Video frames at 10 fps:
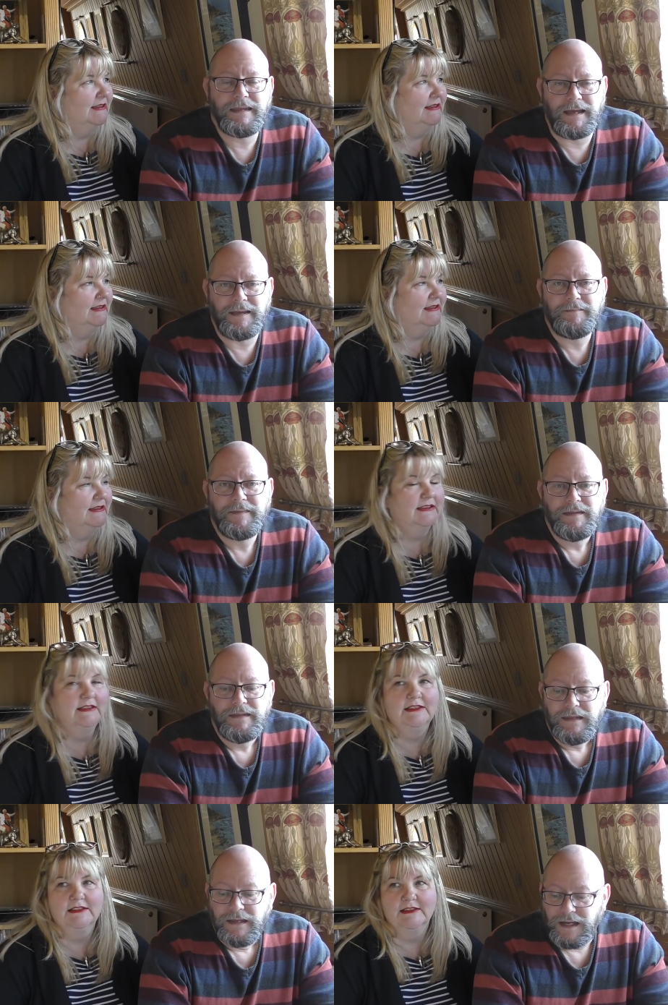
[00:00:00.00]
Speaker 1: Yeah.
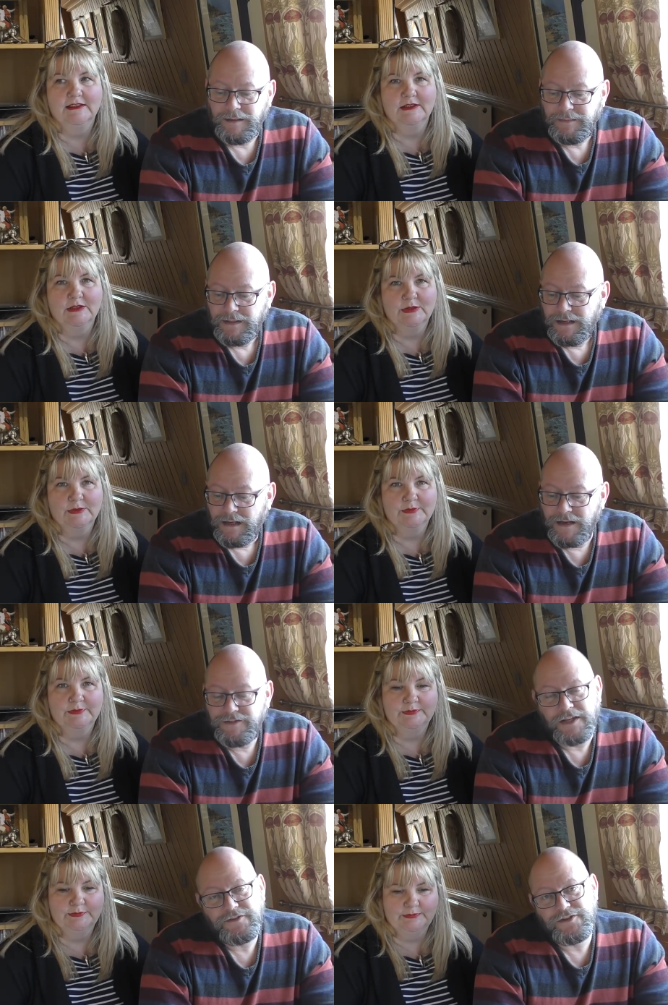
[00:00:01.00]
Um,
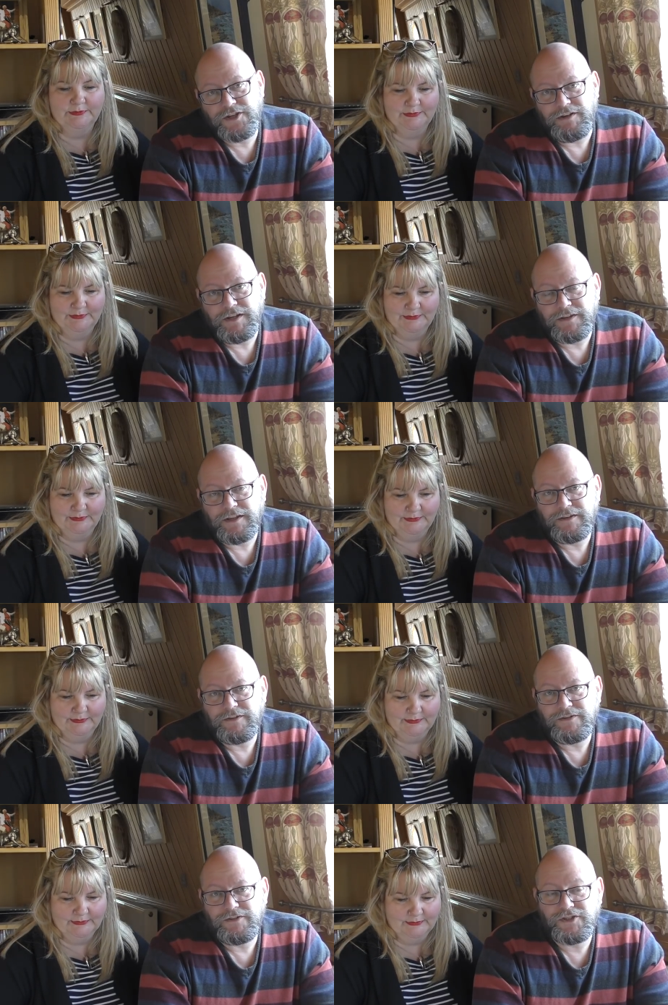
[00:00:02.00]
I've said to Julie that
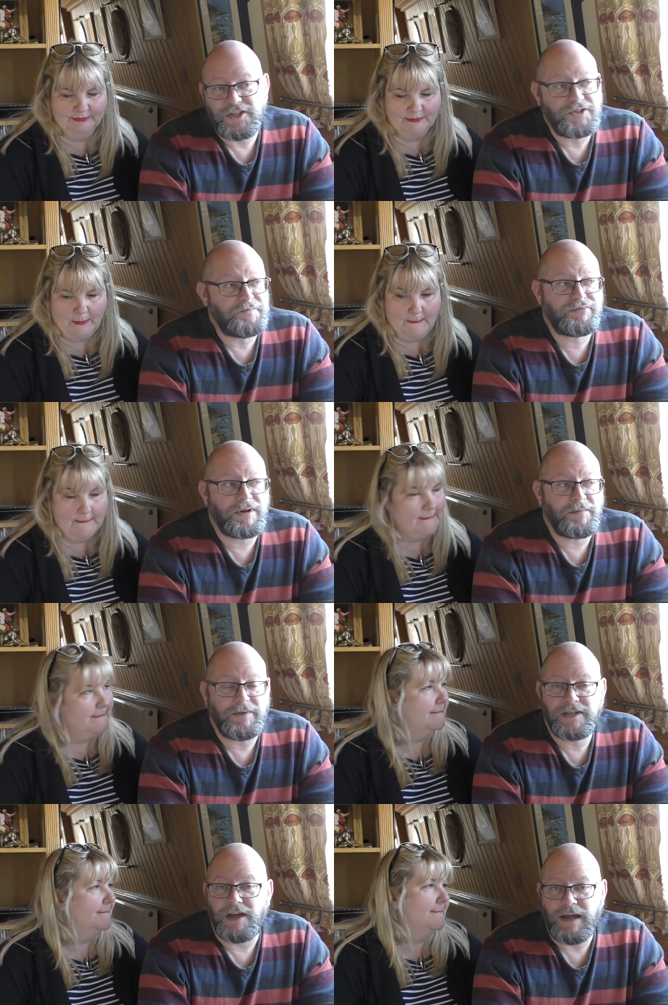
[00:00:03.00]
she should
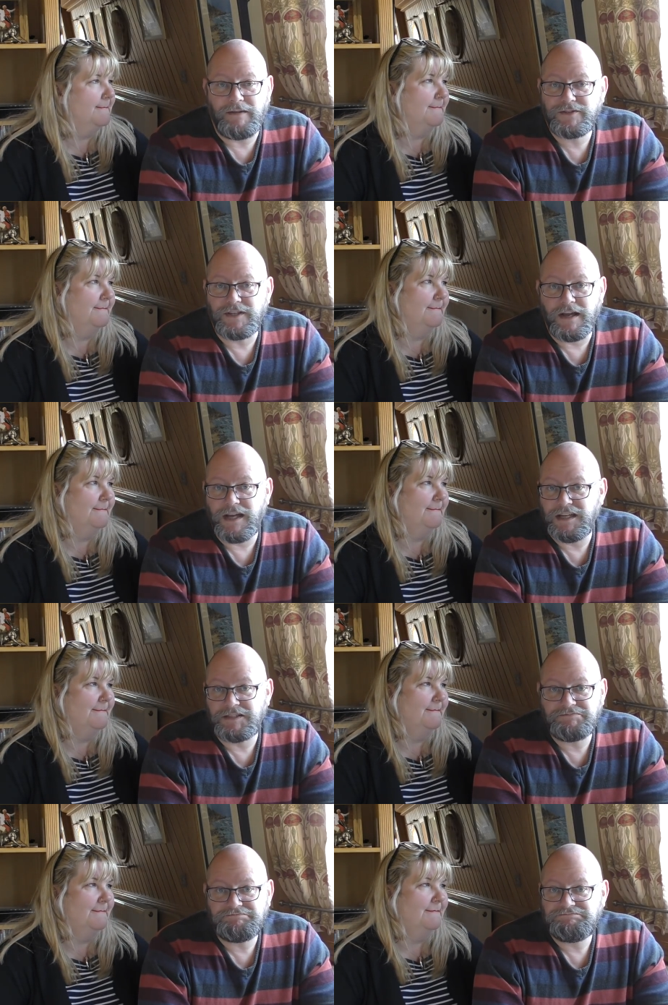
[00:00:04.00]
probably go
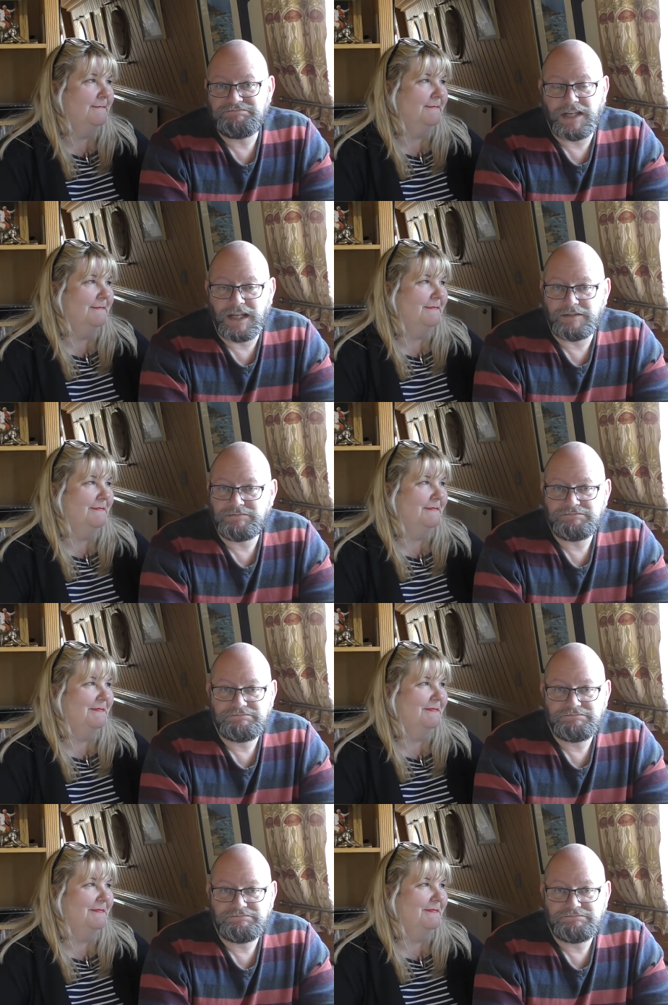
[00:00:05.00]
outside, you know,